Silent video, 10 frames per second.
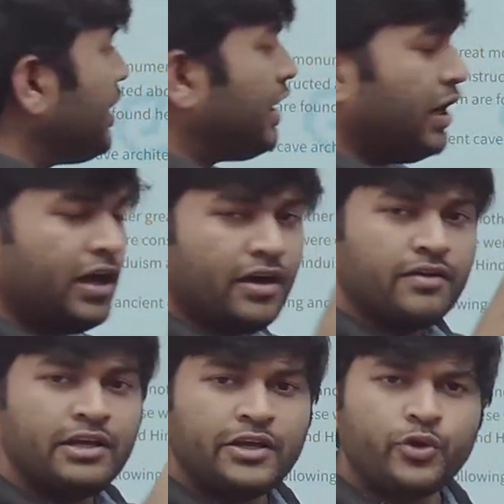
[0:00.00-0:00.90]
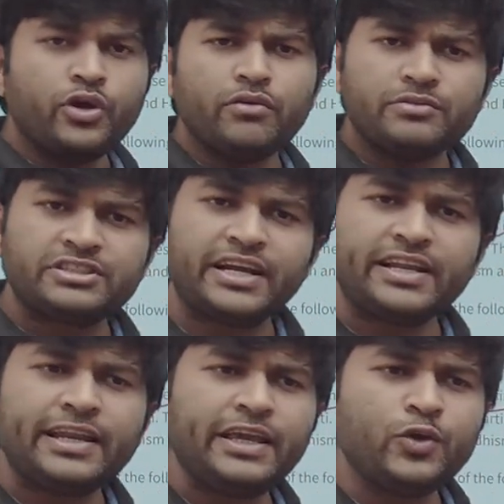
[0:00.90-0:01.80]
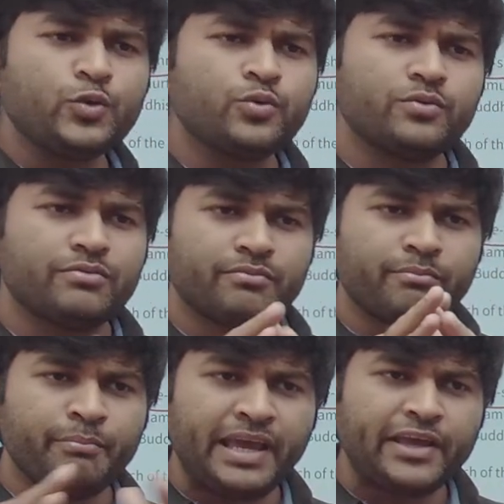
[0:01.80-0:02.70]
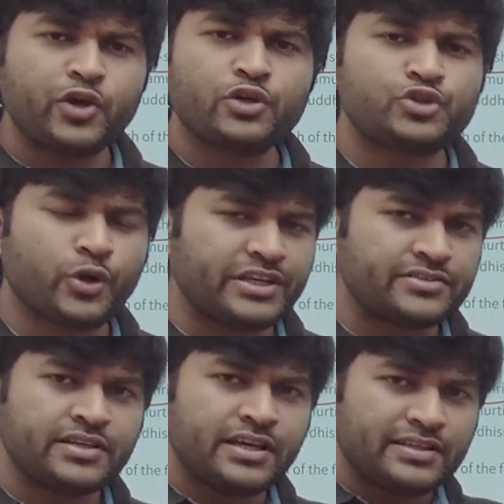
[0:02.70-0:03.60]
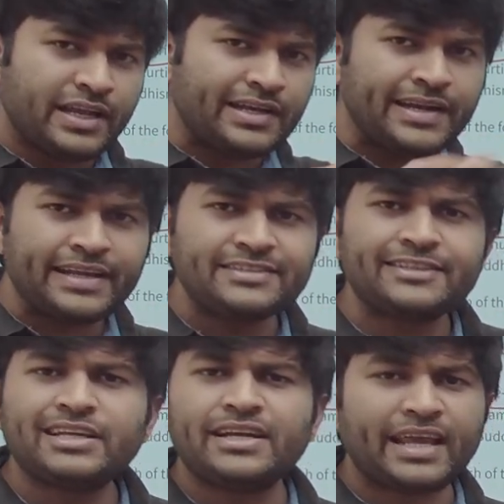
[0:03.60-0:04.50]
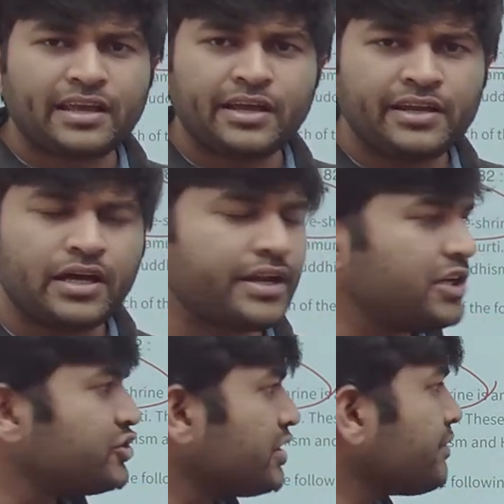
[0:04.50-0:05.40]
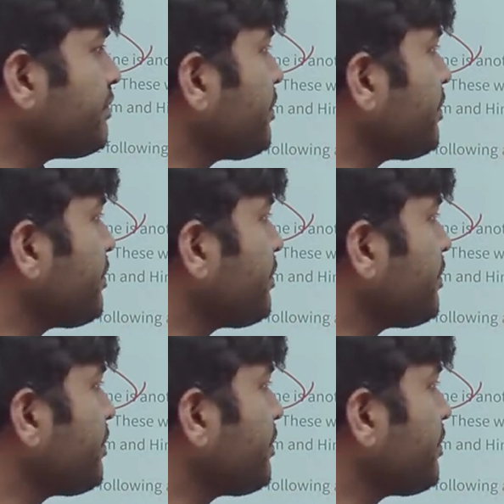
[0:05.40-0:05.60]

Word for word: uh, you know, suddenly you make your choice that it is in the Deccan region.